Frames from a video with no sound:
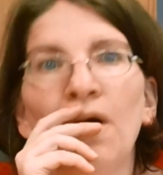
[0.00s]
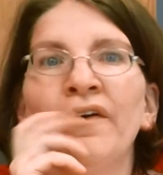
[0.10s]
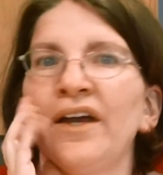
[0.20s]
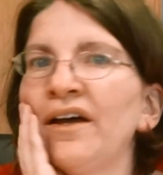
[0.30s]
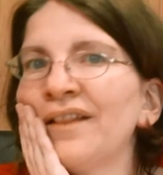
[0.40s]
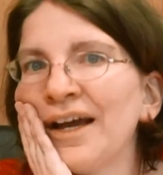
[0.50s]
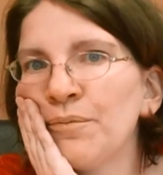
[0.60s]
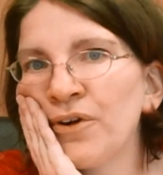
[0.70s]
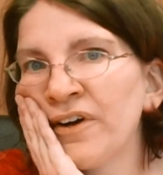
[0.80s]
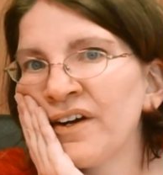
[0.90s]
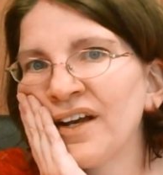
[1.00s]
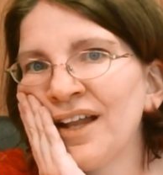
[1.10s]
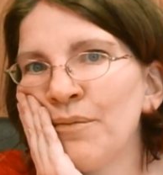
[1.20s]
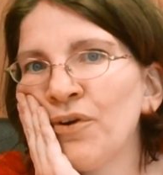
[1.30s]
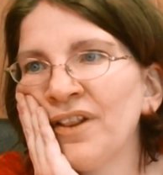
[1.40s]
Oh yeah, a
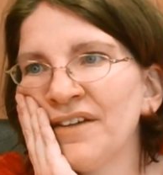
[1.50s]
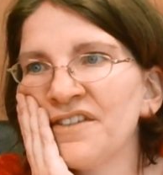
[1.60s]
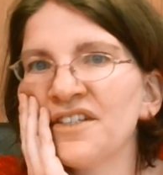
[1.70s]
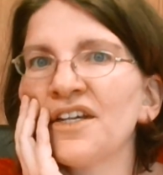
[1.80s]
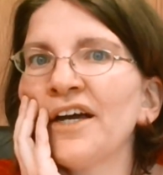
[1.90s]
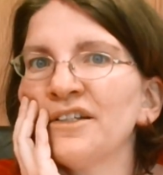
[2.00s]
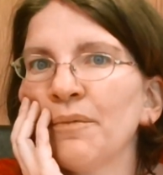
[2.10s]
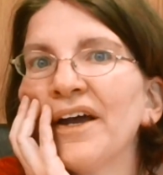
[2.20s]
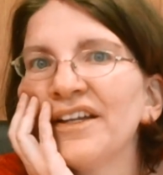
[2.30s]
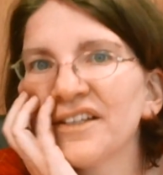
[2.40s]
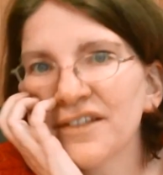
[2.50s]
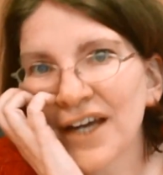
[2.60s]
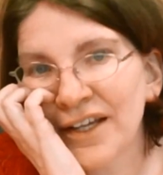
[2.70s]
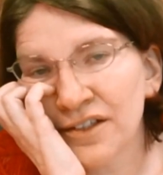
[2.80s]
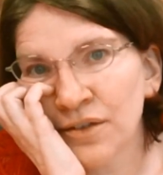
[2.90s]
library lives and dies by its
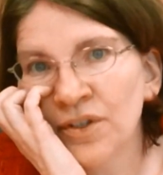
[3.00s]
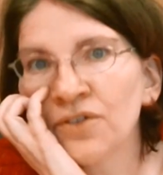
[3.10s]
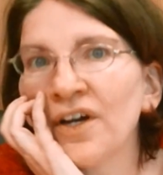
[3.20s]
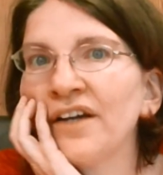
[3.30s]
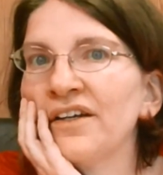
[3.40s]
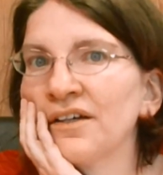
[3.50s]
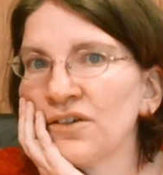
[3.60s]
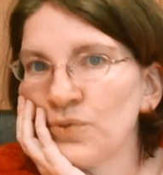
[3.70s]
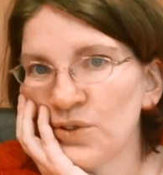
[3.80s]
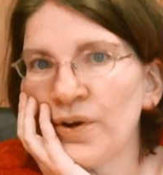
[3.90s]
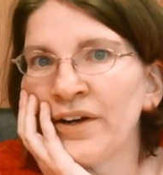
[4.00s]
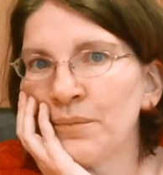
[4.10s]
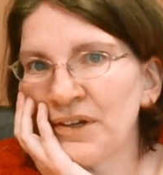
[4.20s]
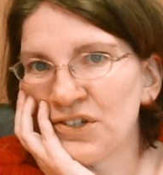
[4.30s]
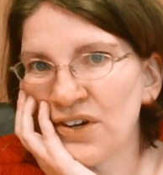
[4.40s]
stats. So we try to
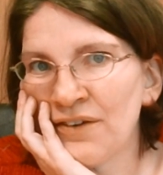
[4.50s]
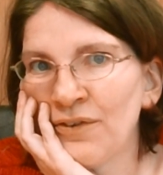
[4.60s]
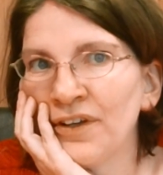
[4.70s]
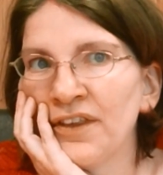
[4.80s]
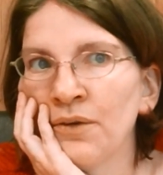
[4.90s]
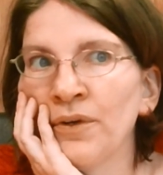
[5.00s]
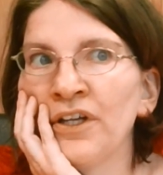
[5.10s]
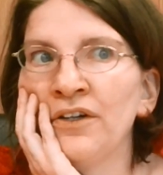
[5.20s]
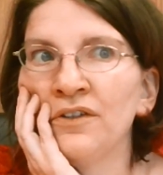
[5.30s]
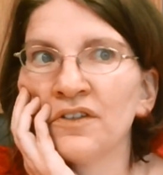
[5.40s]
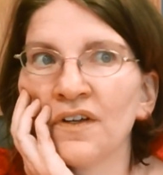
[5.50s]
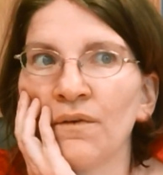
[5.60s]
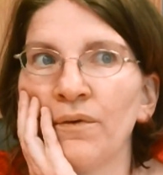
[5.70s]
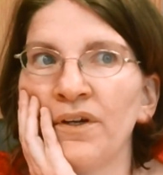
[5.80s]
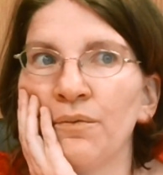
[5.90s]
measure everything we use.
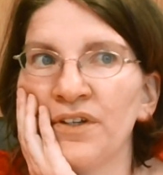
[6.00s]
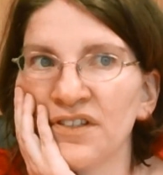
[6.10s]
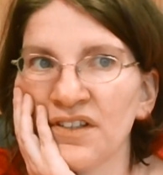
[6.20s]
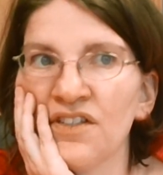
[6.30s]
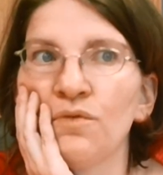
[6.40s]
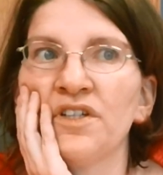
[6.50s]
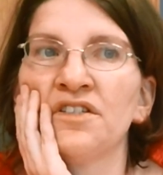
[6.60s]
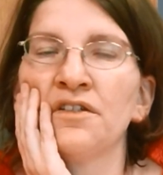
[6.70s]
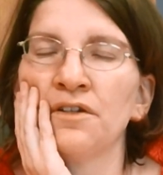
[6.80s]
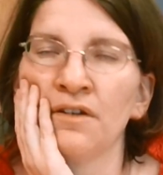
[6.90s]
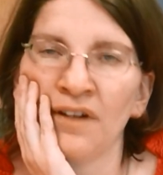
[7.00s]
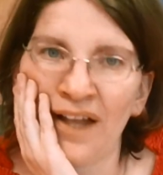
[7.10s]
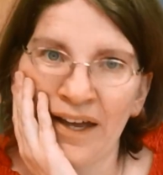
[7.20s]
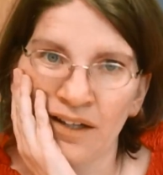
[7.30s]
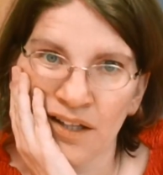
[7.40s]
We recently switched to Google
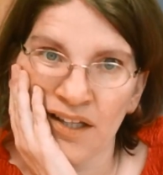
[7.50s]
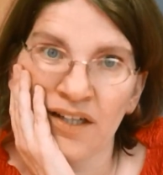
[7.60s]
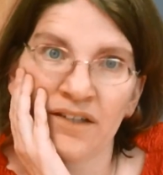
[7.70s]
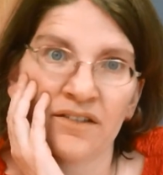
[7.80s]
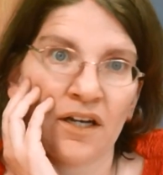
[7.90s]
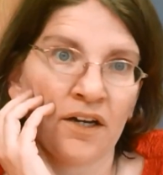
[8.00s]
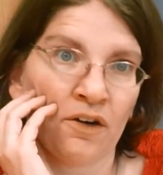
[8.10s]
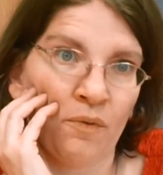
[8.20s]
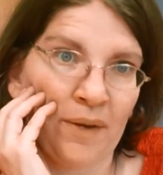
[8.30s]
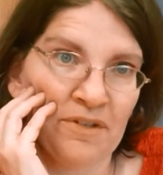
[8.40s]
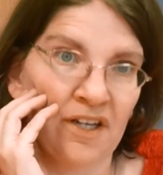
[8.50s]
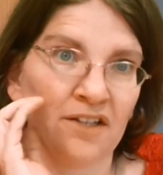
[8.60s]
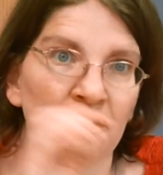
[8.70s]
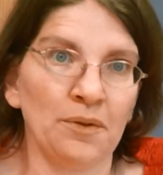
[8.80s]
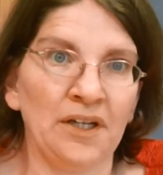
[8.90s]
Analytics on our website
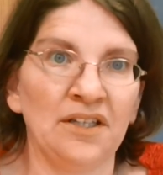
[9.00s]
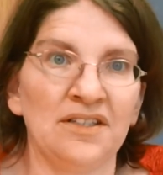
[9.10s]
so we could